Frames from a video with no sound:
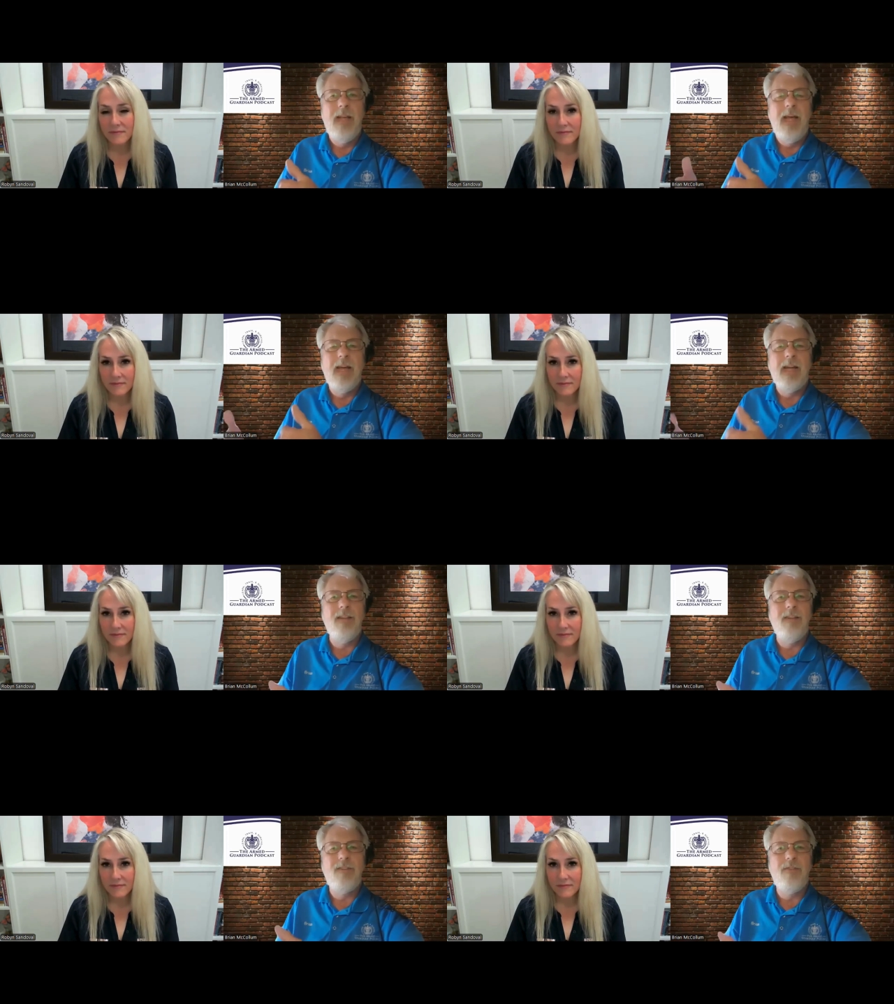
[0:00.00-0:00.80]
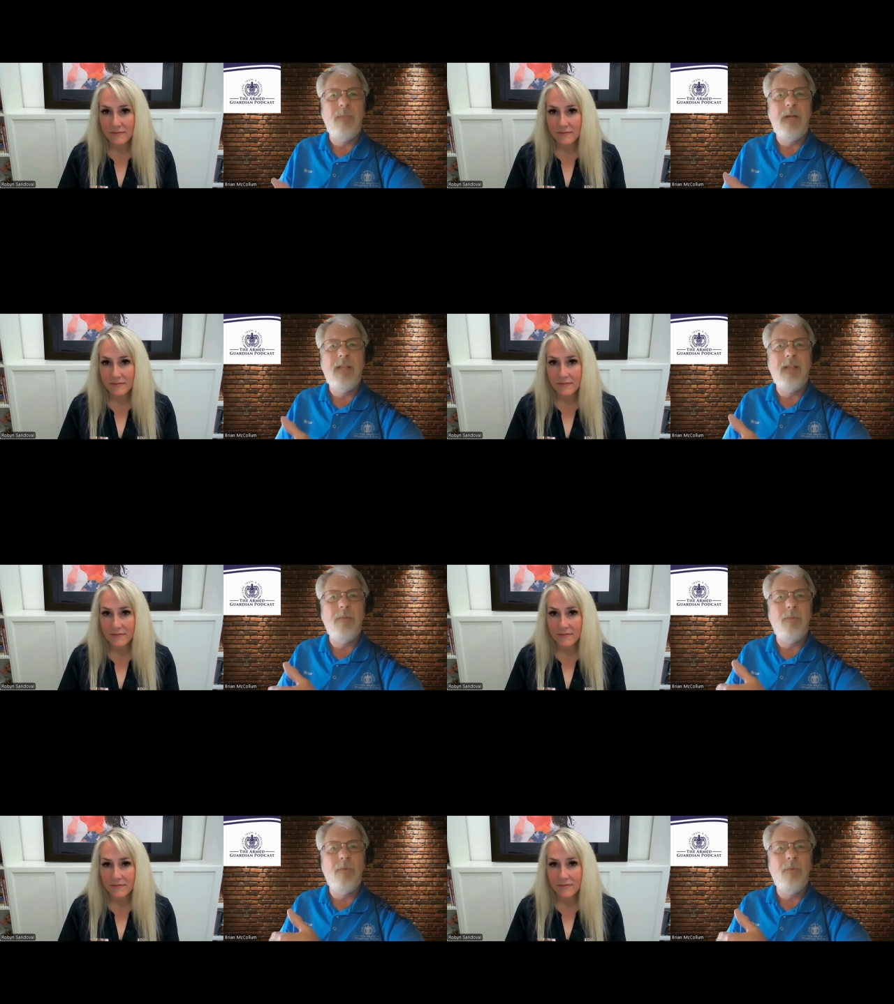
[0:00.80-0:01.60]
Speaker 1: I get so many that
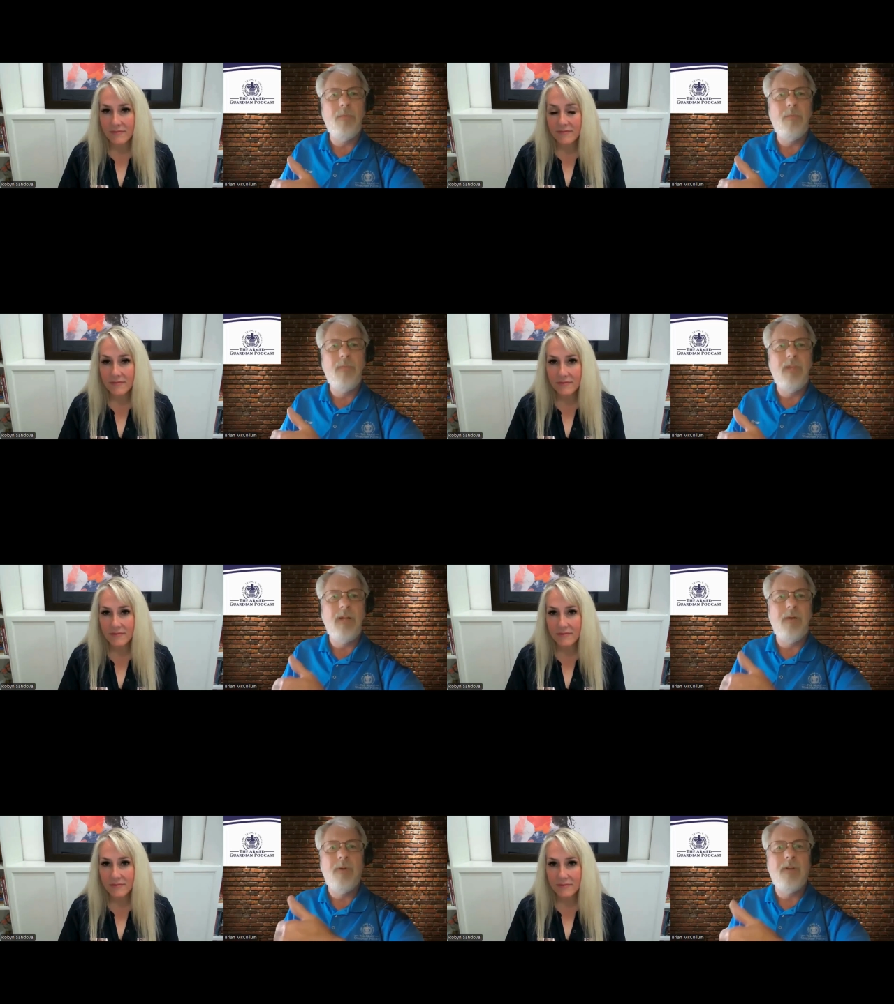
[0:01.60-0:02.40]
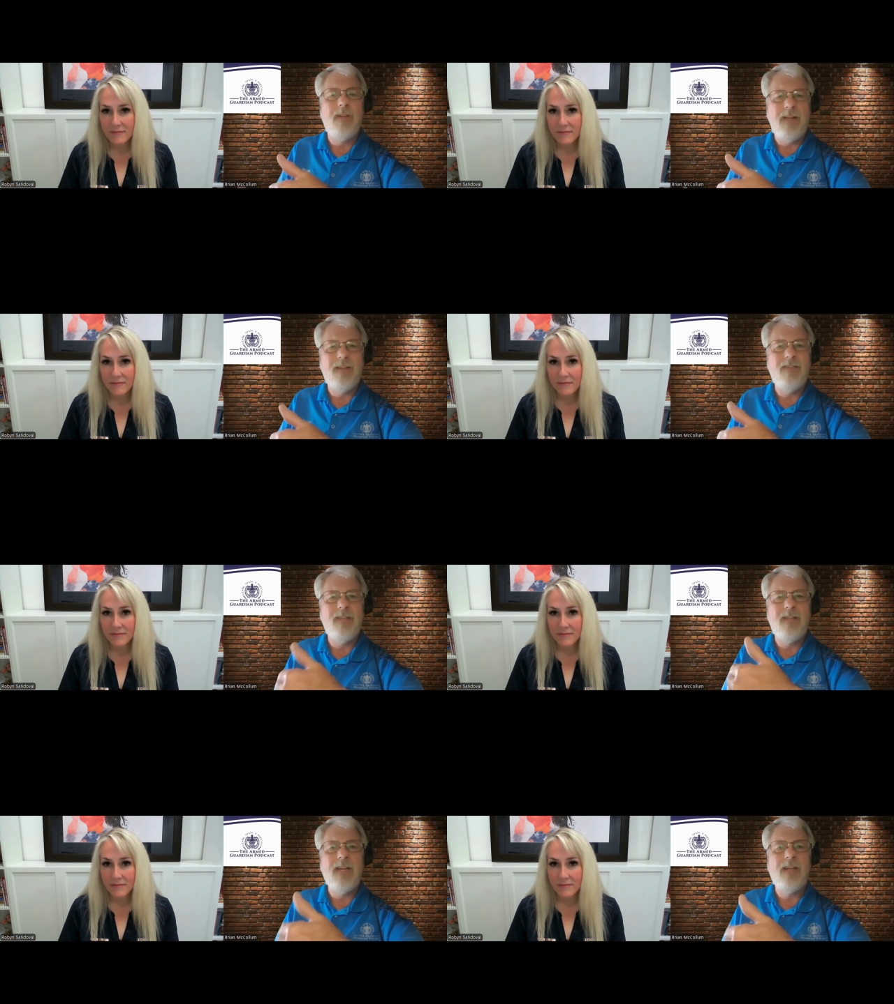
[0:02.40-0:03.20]
will they don't want to take, like I
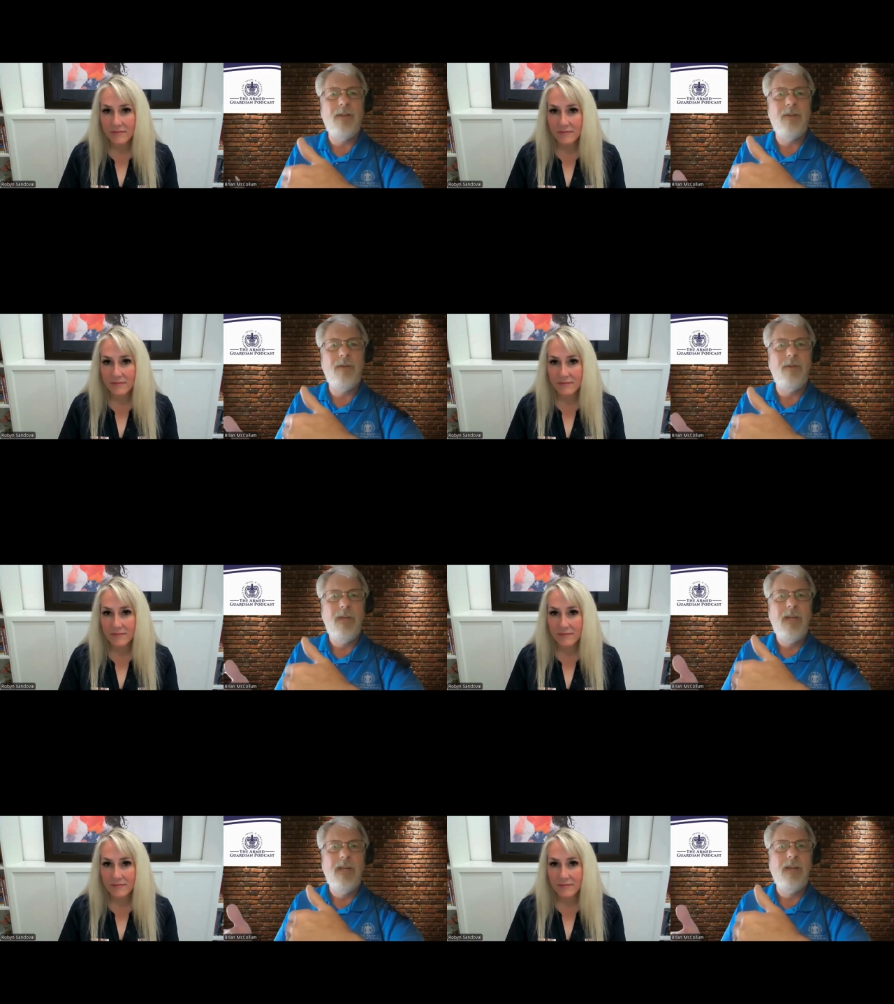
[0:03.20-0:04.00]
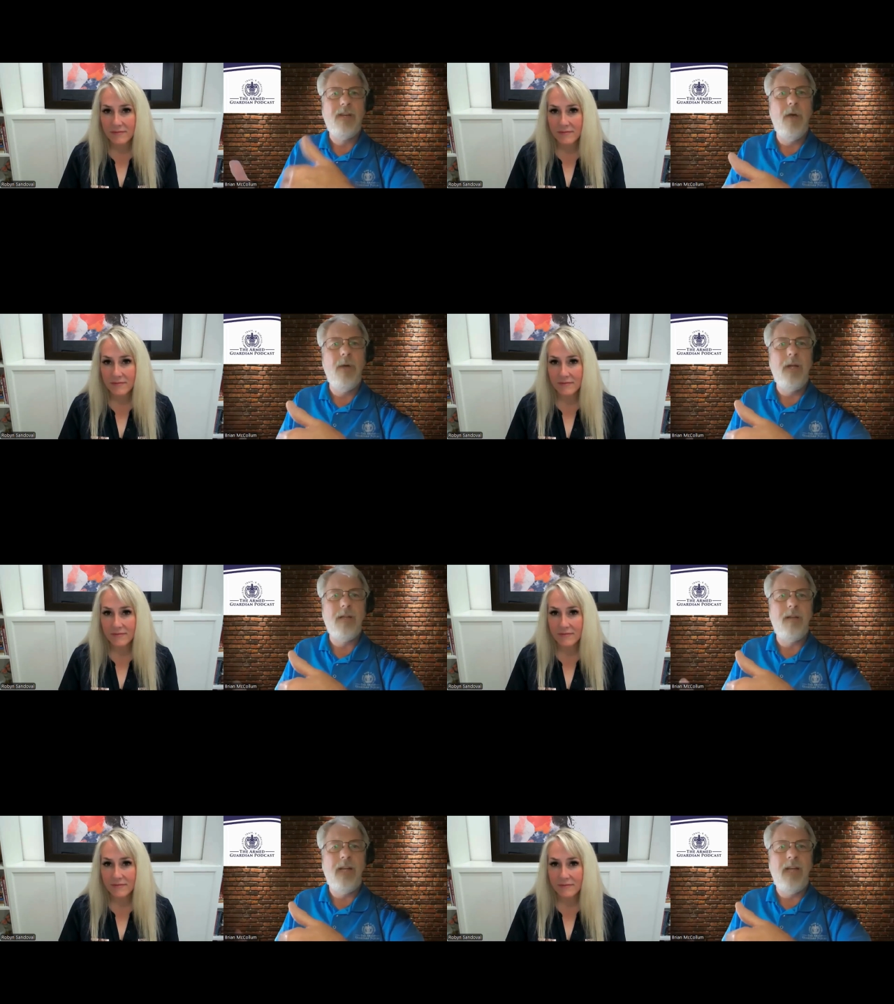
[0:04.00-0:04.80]
said, take a a co-ed
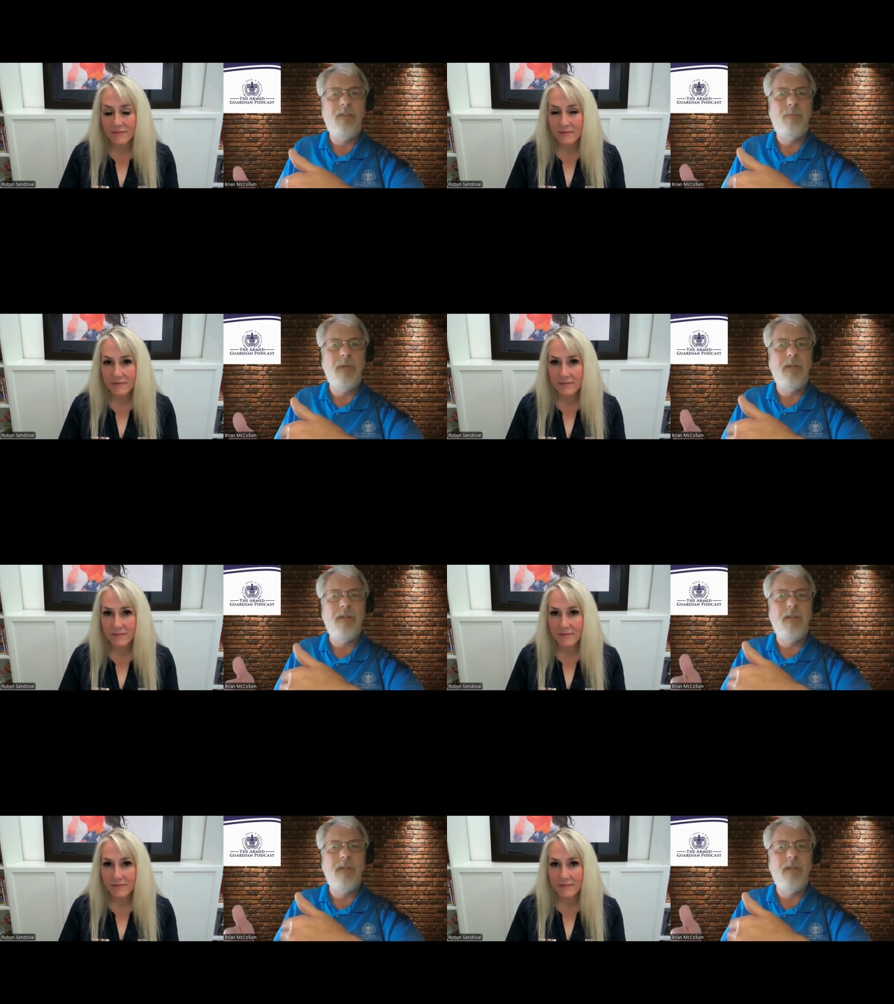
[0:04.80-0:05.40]
class, but